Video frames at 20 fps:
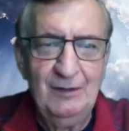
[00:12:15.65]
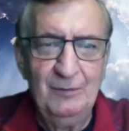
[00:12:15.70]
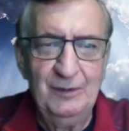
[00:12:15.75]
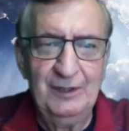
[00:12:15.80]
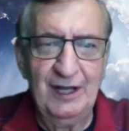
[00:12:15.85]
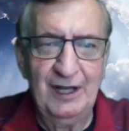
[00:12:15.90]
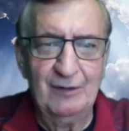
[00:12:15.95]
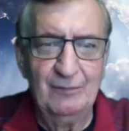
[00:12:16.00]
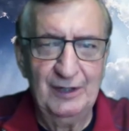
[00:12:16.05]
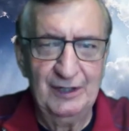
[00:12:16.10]

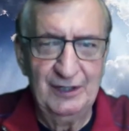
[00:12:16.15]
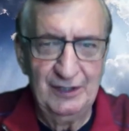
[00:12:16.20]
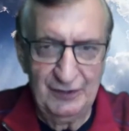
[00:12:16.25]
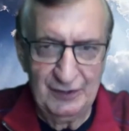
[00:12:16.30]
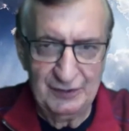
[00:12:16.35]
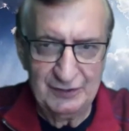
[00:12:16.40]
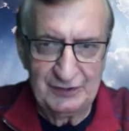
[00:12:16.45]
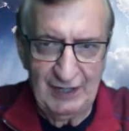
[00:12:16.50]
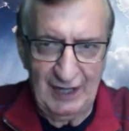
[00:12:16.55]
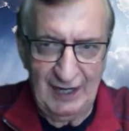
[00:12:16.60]
We got rid
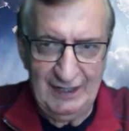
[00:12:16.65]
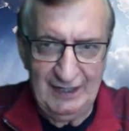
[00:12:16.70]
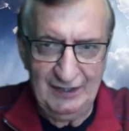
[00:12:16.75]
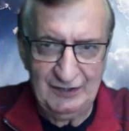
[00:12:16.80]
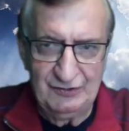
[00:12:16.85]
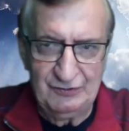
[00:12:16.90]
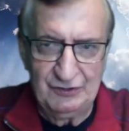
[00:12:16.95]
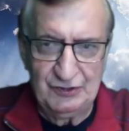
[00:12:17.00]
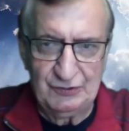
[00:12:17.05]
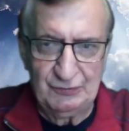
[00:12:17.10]
of those high
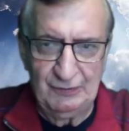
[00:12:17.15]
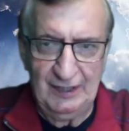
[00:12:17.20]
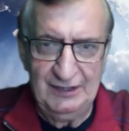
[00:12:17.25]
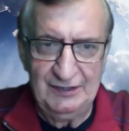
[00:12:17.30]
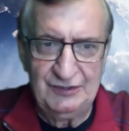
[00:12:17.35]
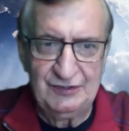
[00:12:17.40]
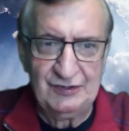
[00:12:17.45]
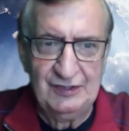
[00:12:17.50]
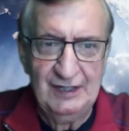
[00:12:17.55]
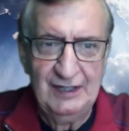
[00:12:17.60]
interest
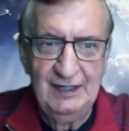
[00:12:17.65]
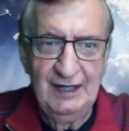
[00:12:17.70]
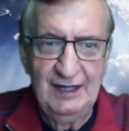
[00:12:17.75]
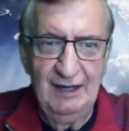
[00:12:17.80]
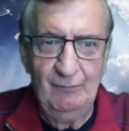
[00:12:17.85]
rates,